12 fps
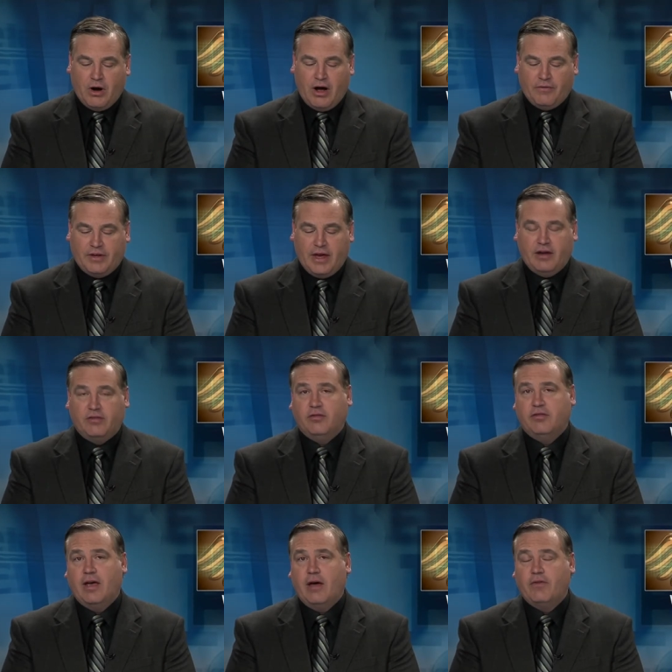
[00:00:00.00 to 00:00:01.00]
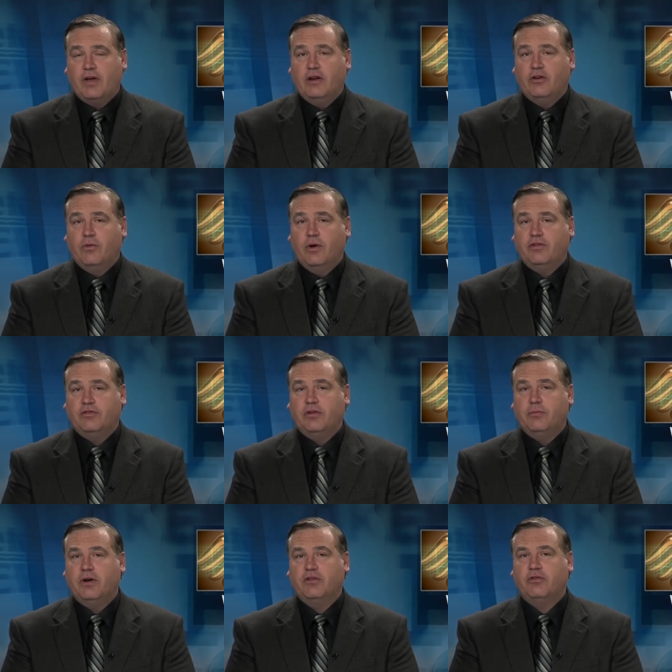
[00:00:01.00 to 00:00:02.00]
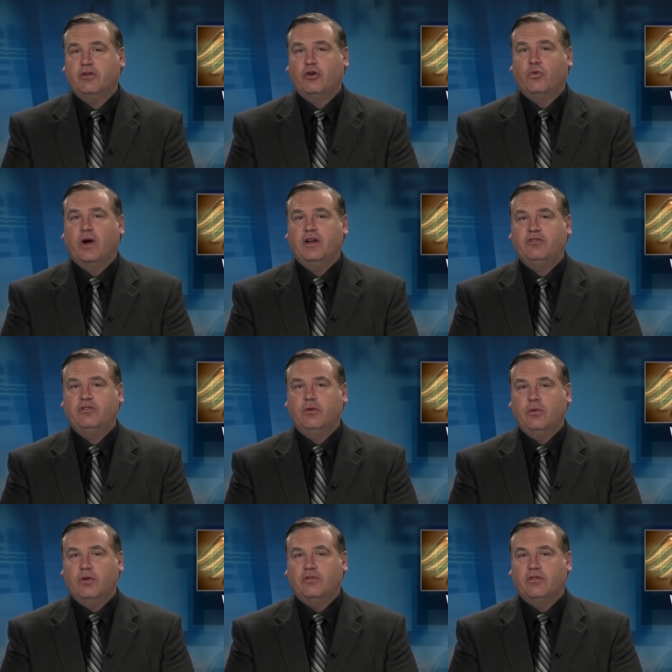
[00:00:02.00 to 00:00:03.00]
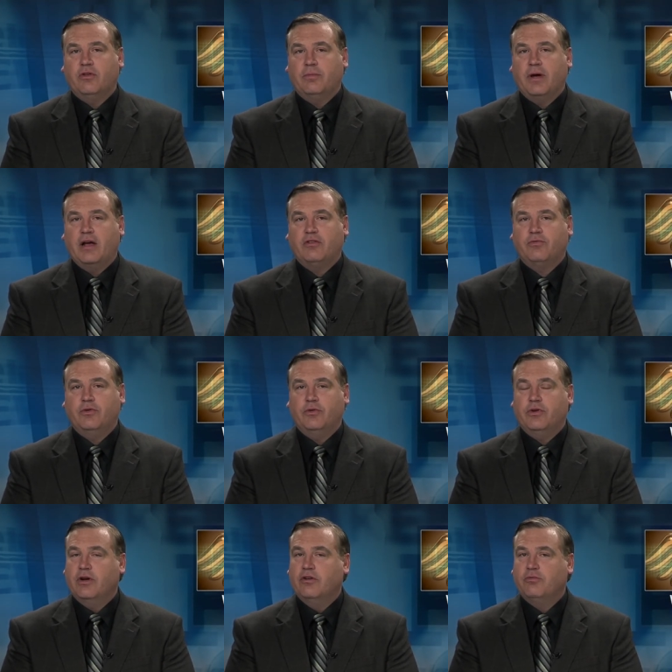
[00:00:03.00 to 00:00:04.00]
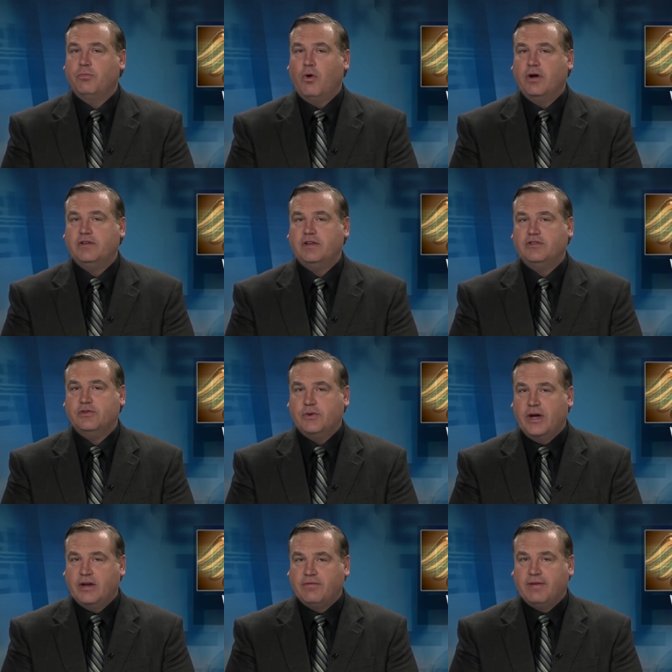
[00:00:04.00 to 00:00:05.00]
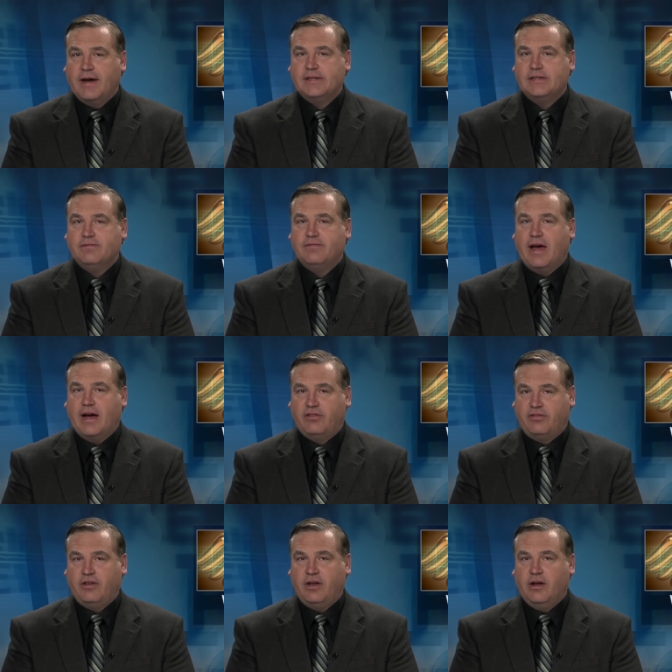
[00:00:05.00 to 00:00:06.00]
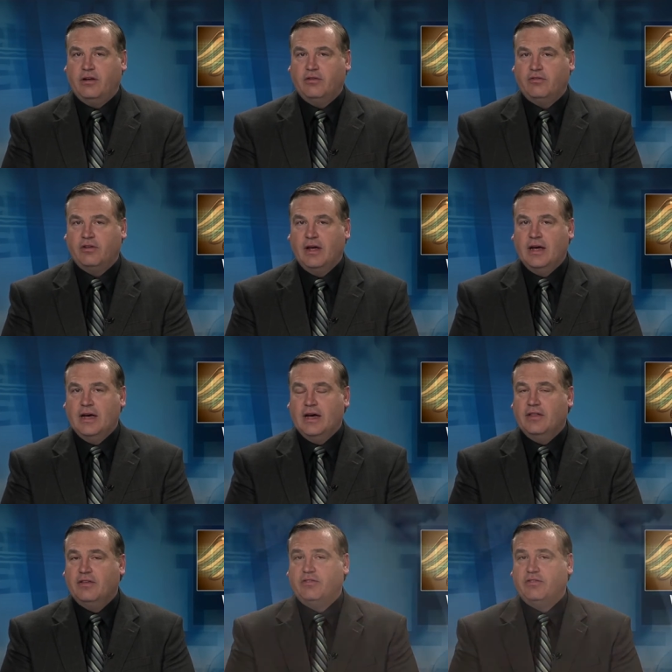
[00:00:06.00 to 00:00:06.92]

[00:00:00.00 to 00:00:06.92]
cough cases have increased in Minnesota grade schoolers in the past few years, pointing to ineffective vaccines. The